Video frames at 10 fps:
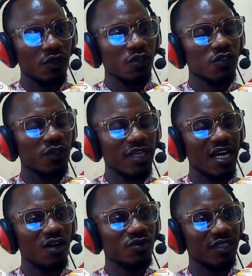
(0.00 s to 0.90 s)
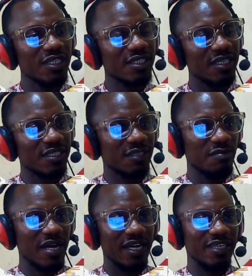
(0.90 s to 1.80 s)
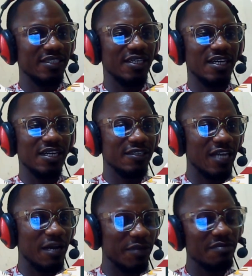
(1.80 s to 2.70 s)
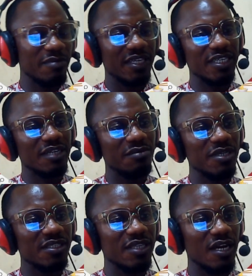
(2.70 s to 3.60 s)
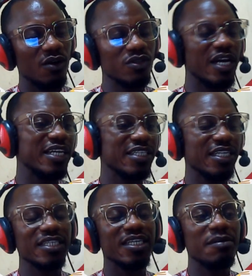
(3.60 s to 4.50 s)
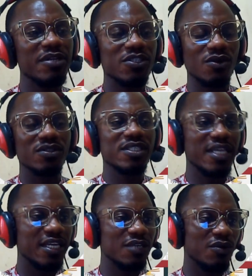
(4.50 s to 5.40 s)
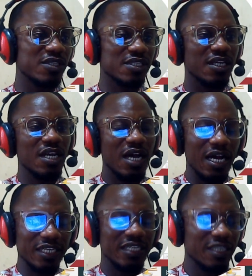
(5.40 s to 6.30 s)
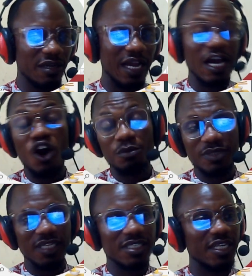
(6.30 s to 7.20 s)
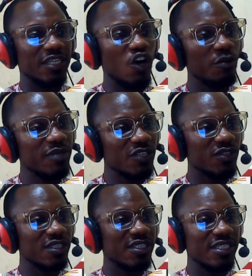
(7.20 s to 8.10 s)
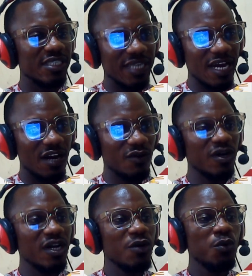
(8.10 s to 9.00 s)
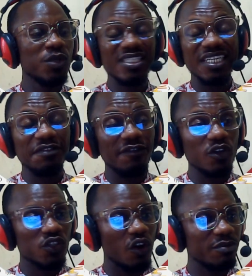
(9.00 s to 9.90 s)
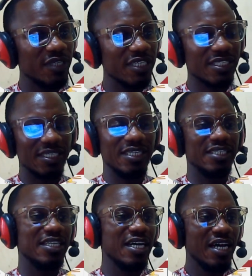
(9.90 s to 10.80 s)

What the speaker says: So now this is my, I'm in my database now. Now in the database contain what data objects, and the object you can see now, which is the default object in